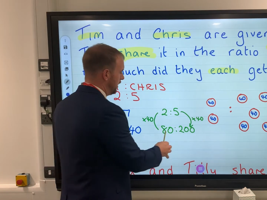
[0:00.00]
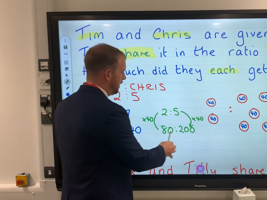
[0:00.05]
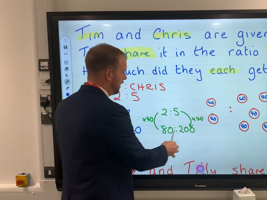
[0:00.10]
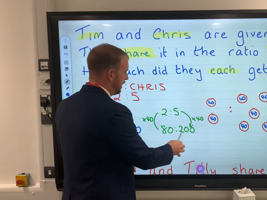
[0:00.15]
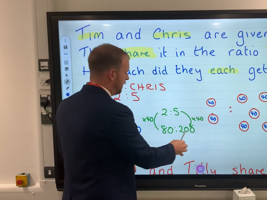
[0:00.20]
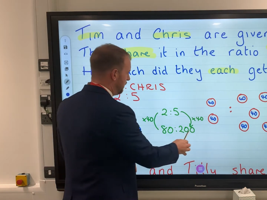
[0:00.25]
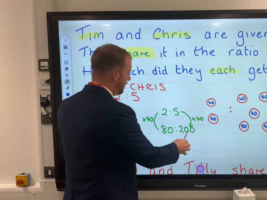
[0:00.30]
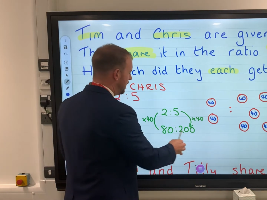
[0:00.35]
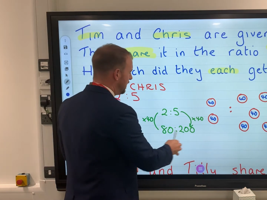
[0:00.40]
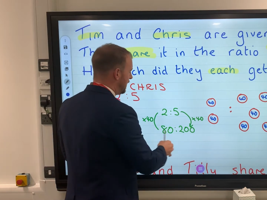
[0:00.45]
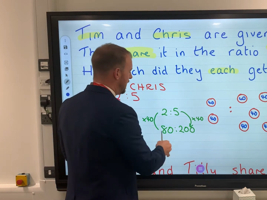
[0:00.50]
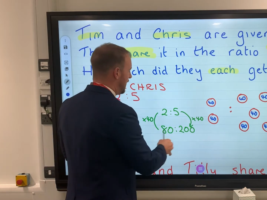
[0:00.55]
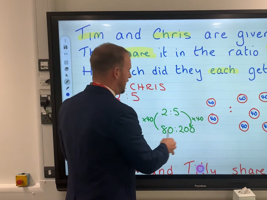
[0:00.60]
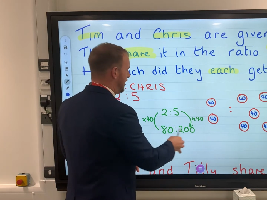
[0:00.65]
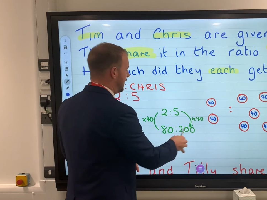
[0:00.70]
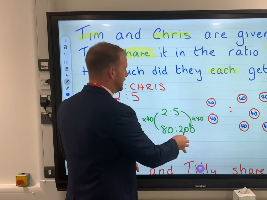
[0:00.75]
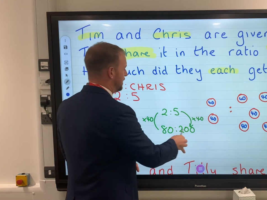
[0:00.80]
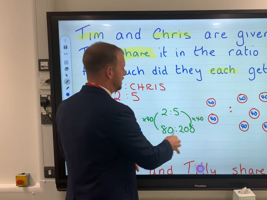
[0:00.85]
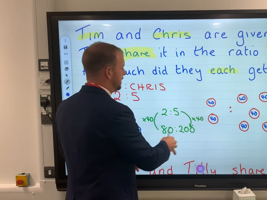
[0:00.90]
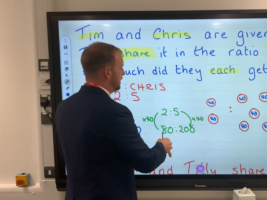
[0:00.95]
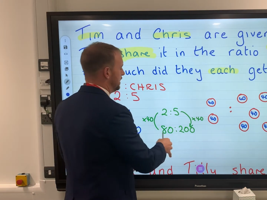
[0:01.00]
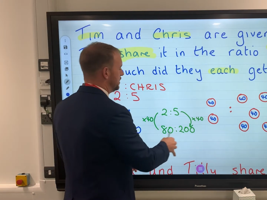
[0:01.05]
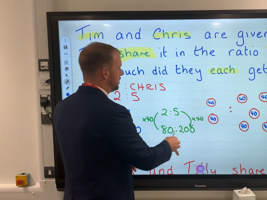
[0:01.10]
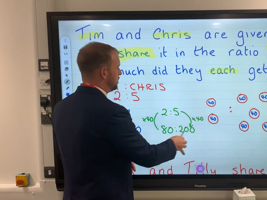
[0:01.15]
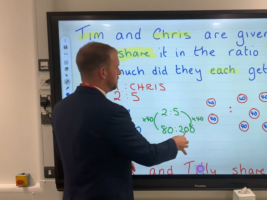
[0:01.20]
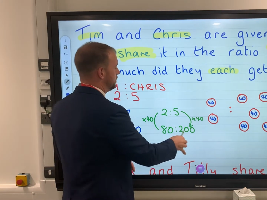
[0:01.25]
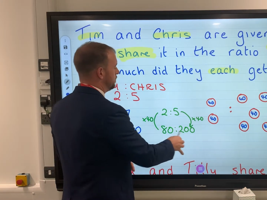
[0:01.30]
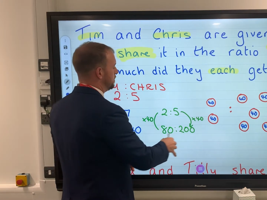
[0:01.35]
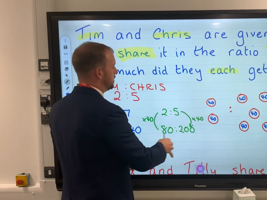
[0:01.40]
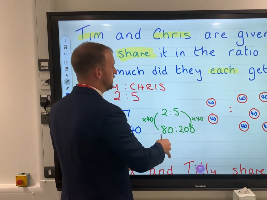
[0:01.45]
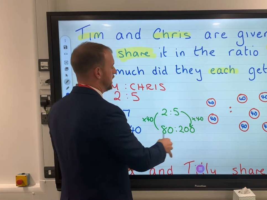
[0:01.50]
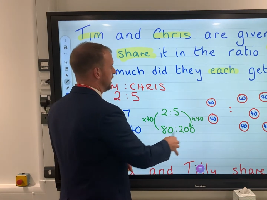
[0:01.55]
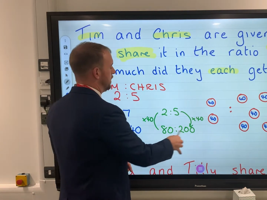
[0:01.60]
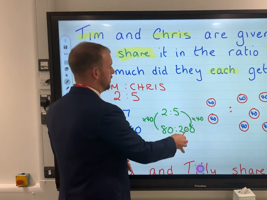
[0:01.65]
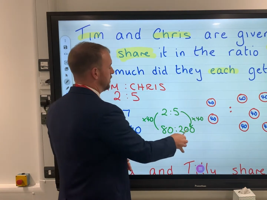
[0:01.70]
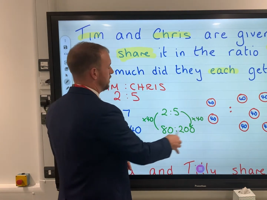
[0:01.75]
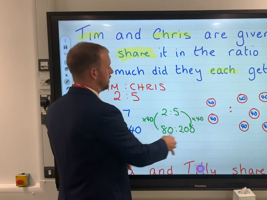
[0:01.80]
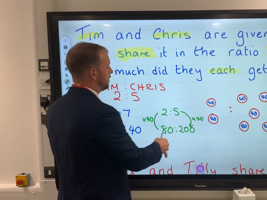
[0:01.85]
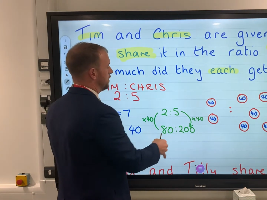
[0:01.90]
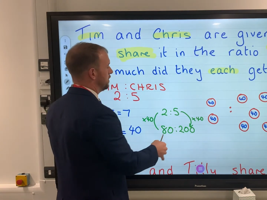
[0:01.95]
If I add these two together,
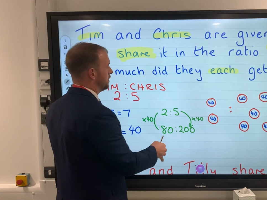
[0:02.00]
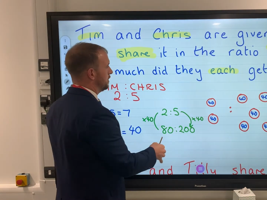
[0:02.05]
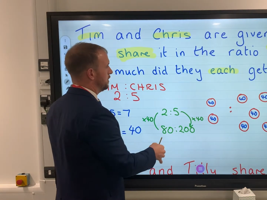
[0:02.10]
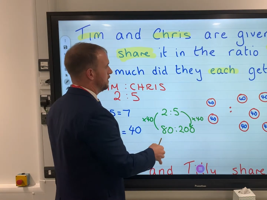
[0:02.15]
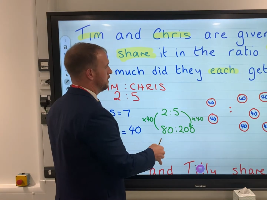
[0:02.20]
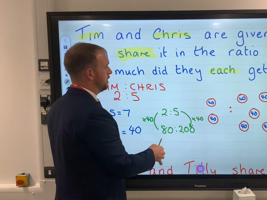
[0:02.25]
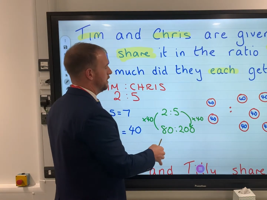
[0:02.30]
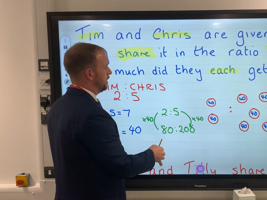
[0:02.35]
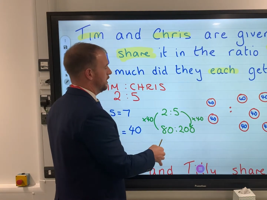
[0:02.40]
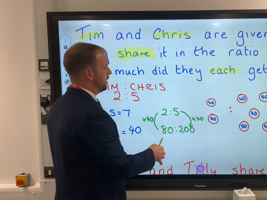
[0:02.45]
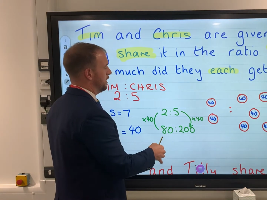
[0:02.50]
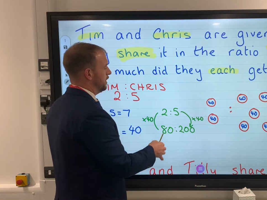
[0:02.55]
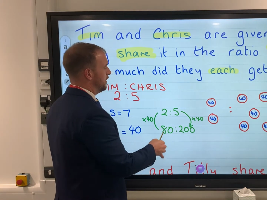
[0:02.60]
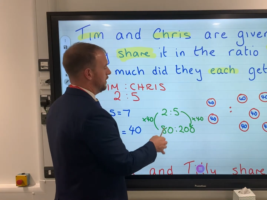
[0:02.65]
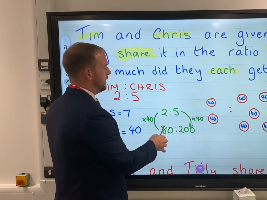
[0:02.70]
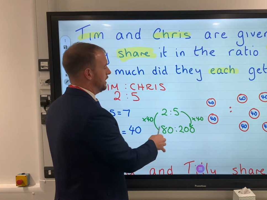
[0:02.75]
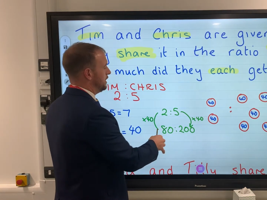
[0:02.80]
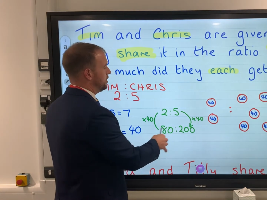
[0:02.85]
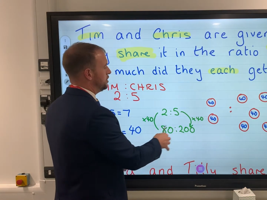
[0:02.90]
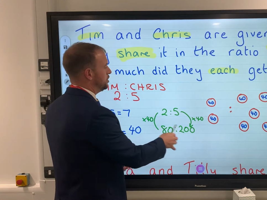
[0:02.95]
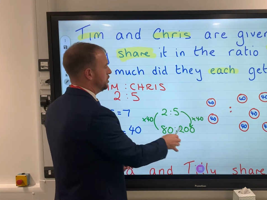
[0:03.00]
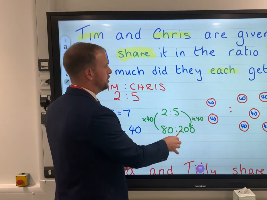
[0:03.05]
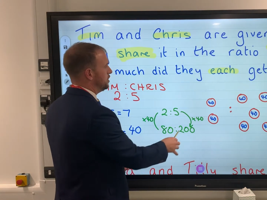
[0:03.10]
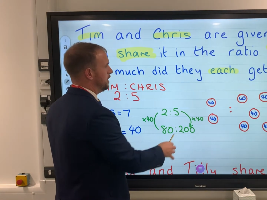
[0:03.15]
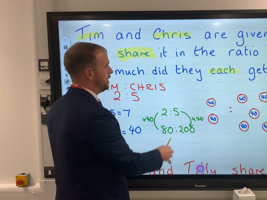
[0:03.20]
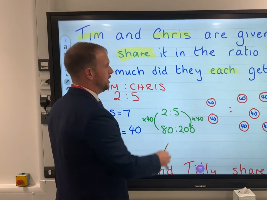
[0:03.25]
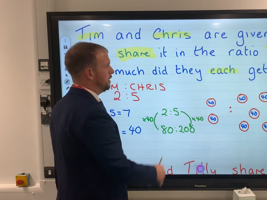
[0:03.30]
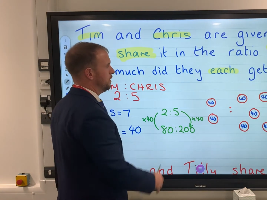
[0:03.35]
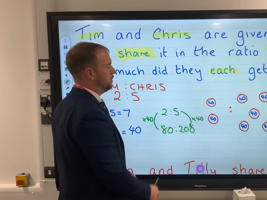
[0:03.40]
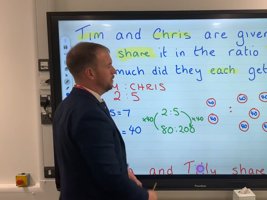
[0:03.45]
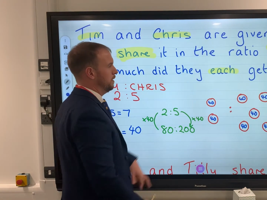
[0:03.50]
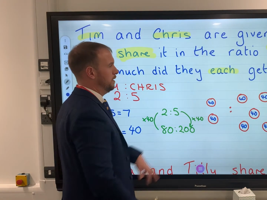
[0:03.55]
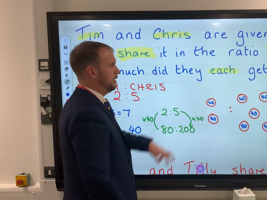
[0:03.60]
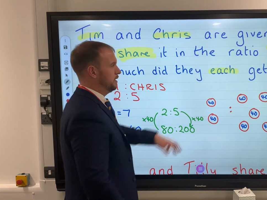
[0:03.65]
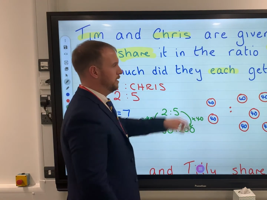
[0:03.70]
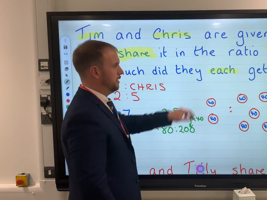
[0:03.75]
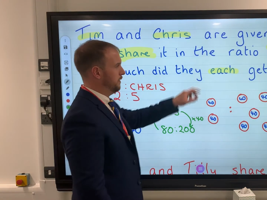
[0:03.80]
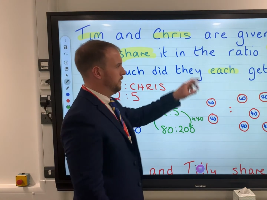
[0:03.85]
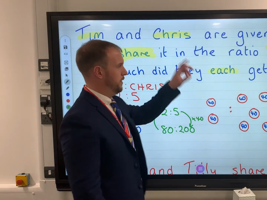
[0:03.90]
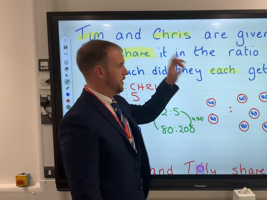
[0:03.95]
they should equal
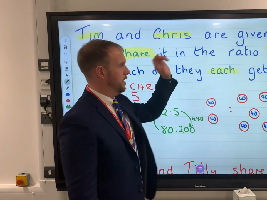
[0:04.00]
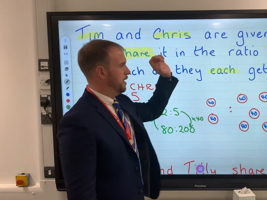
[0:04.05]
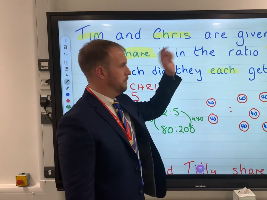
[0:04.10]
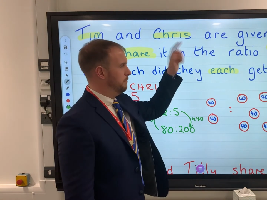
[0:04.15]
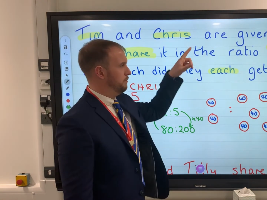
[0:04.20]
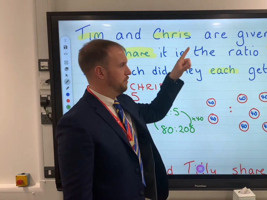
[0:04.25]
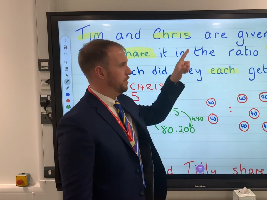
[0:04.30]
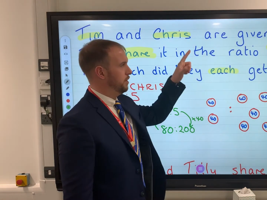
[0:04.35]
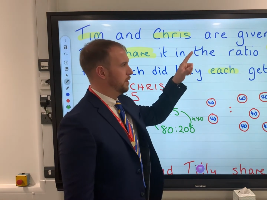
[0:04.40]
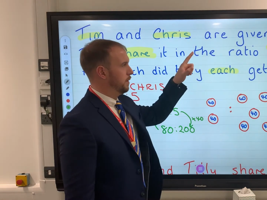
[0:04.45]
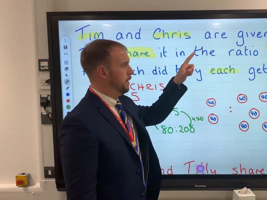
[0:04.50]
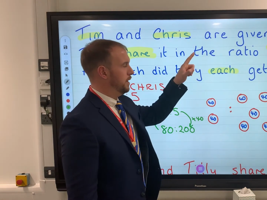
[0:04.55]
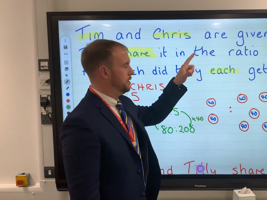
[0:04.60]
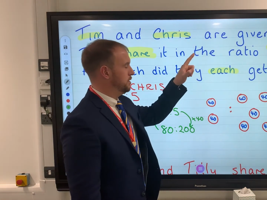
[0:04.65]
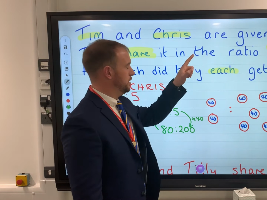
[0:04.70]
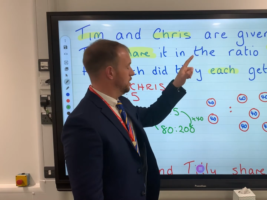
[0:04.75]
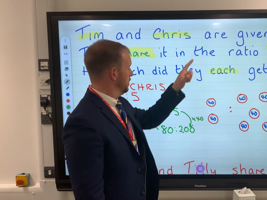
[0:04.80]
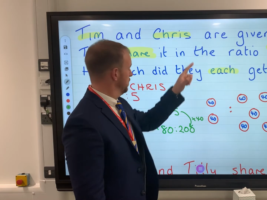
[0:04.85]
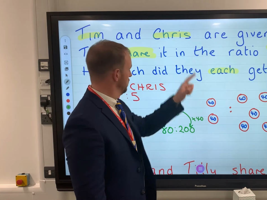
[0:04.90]
the number in the question.